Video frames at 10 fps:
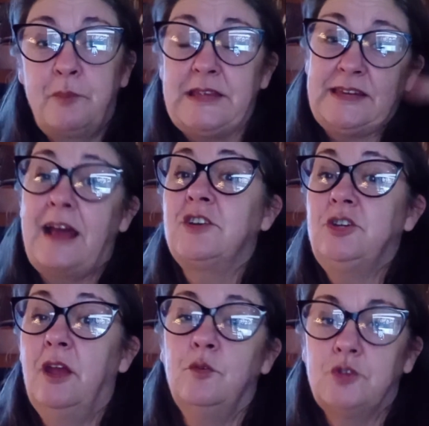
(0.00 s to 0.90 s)

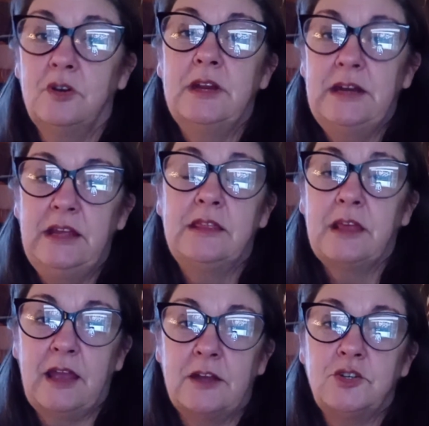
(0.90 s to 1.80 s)
pistachios underneath the
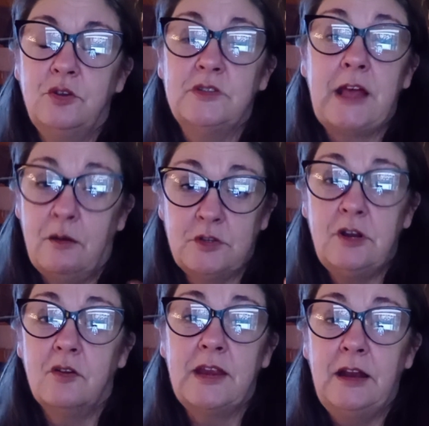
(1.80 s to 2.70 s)
cashews that I was
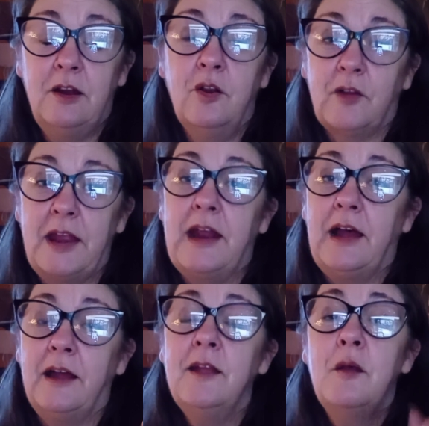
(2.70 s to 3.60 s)
longingly looking at.